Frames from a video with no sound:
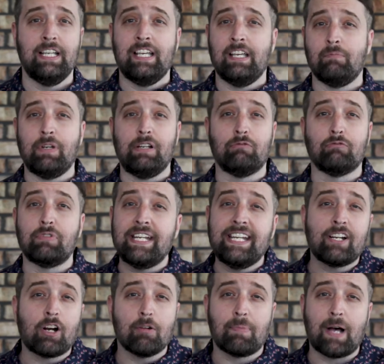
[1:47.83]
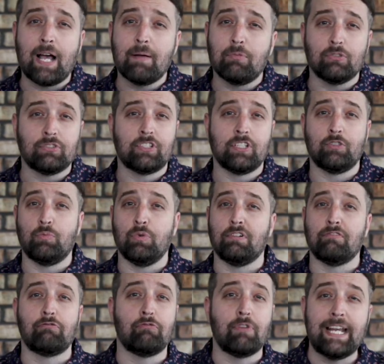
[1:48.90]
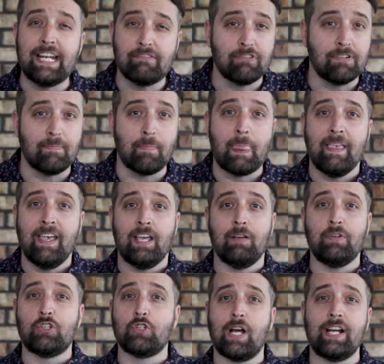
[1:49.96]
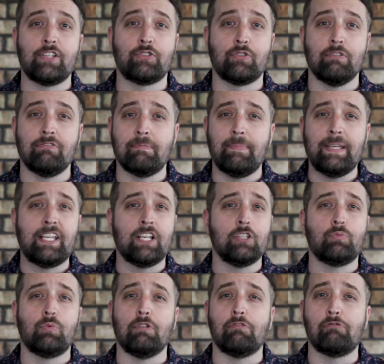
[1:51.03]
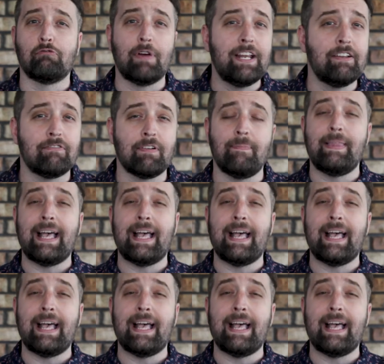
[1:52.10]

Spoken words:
and we read our Bibles because we're afraid of him and we try to serve him because we're afraid of him.